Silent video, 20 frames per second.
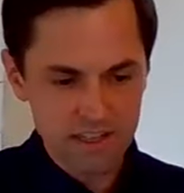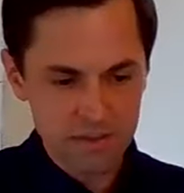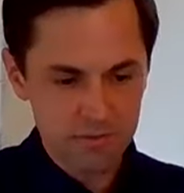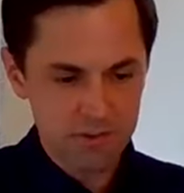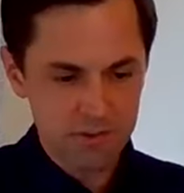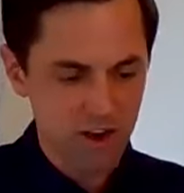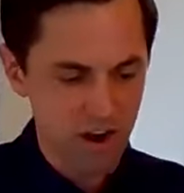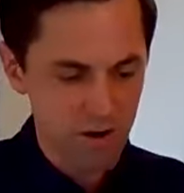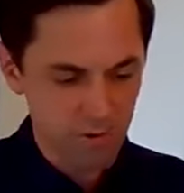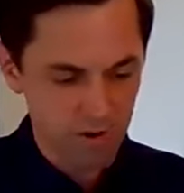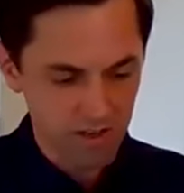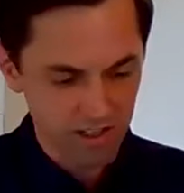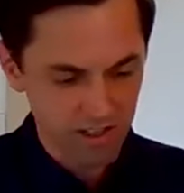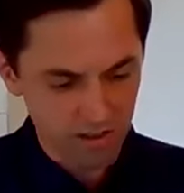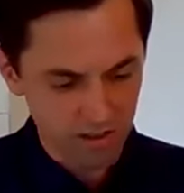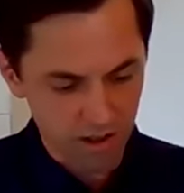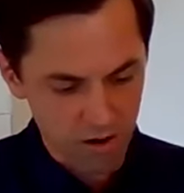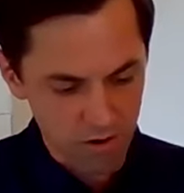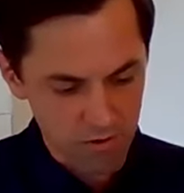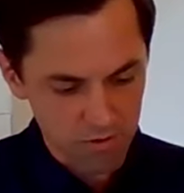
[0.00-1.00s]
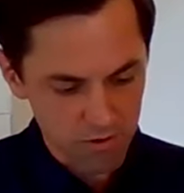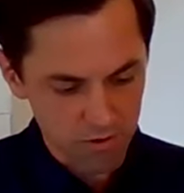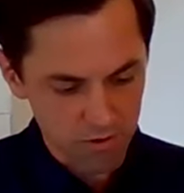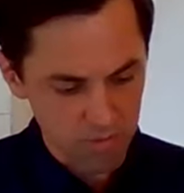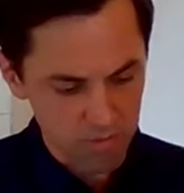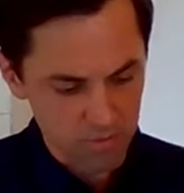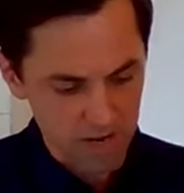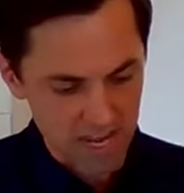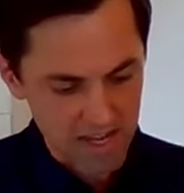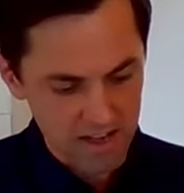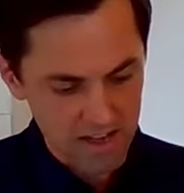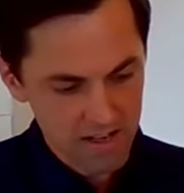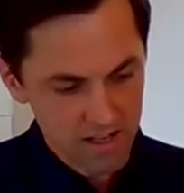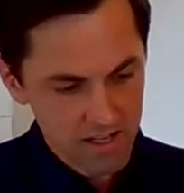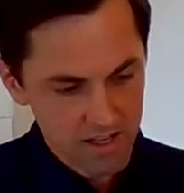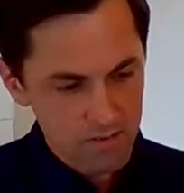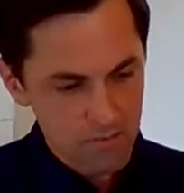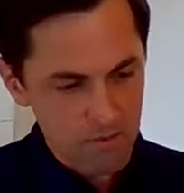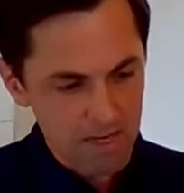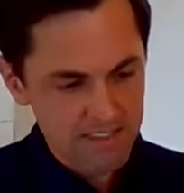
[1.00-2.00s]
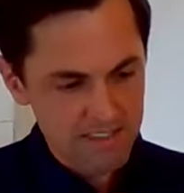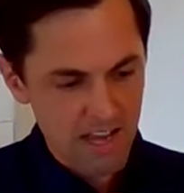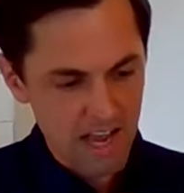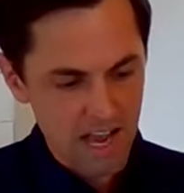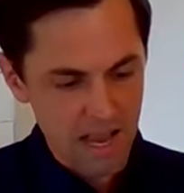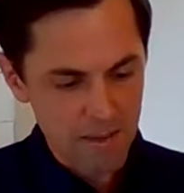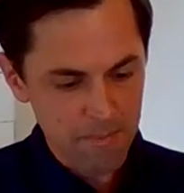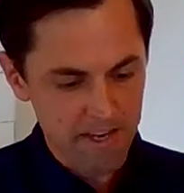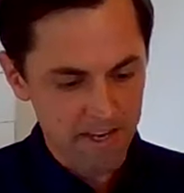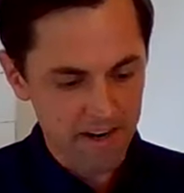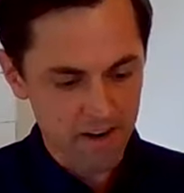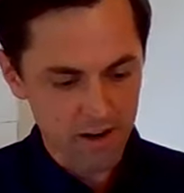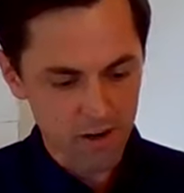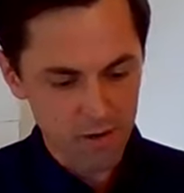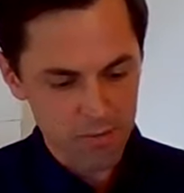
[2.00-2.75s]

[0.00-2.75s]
I'm sorry I went a little over on my time here,